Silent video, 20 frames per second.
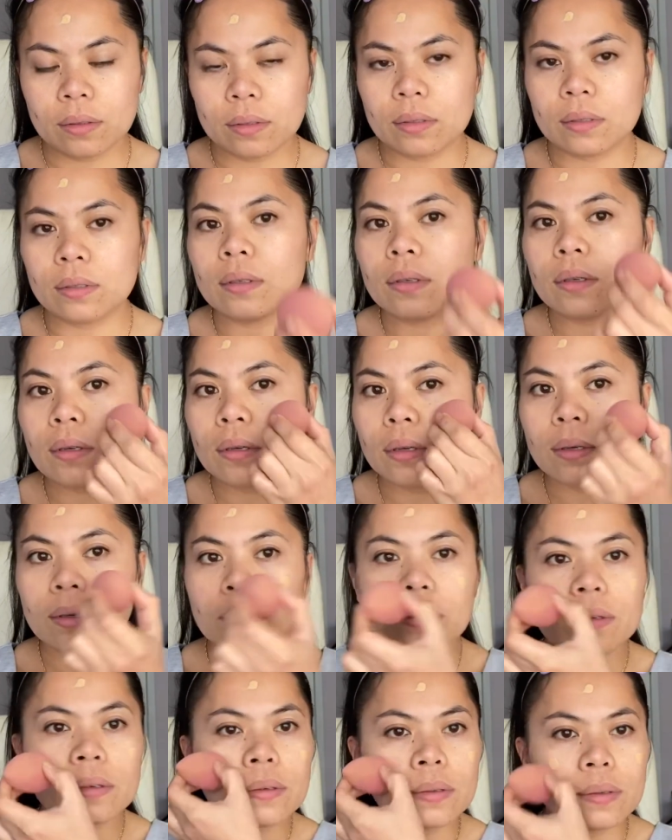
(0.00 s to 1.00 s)

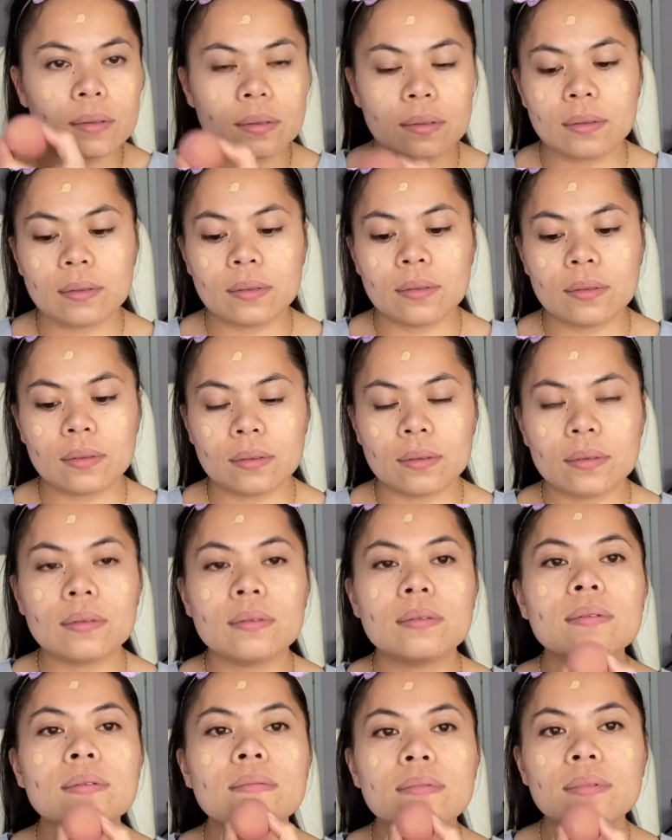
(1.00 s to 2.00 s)
So
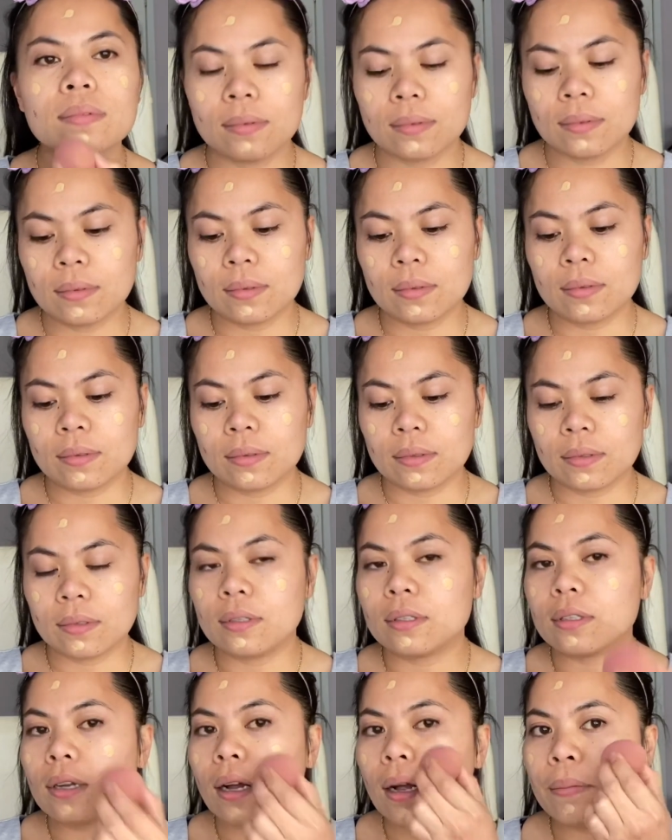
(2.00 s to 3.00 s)
I'll
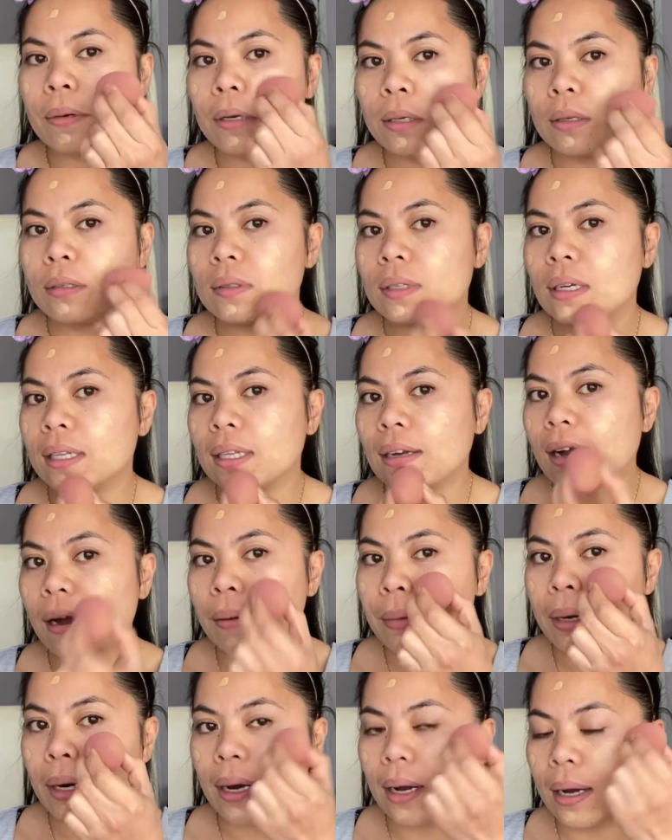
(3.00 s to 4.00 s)
be using the
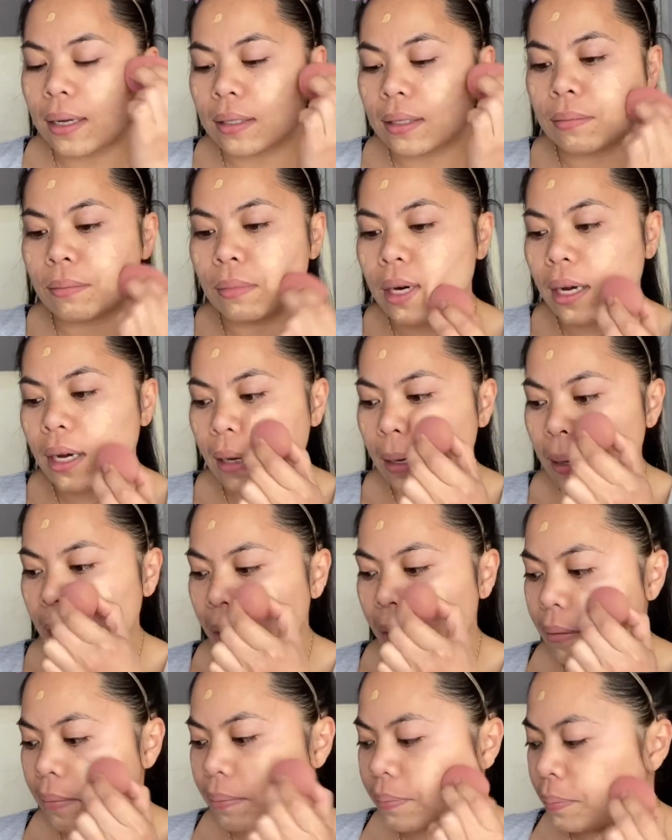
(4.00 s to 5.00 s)
camera as
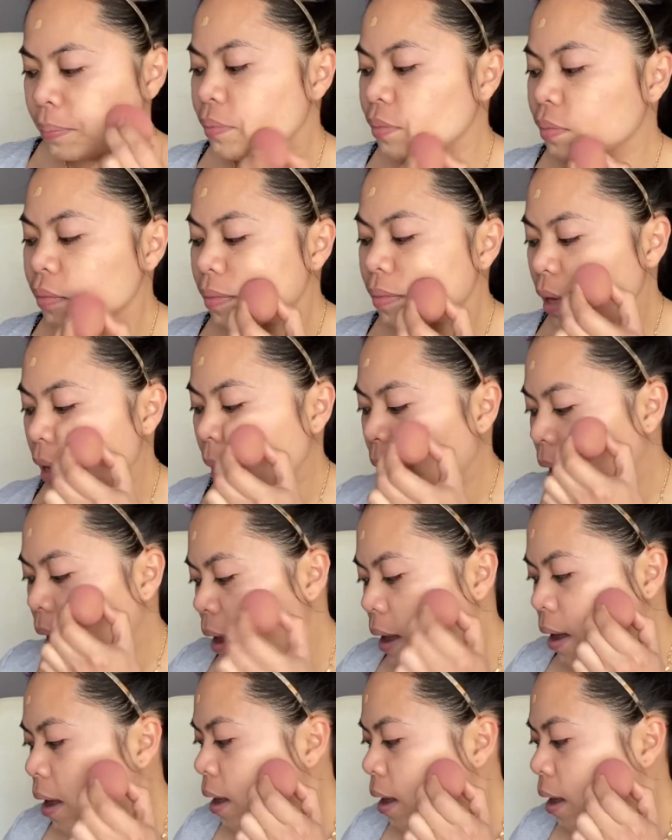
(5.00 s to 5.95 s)
my so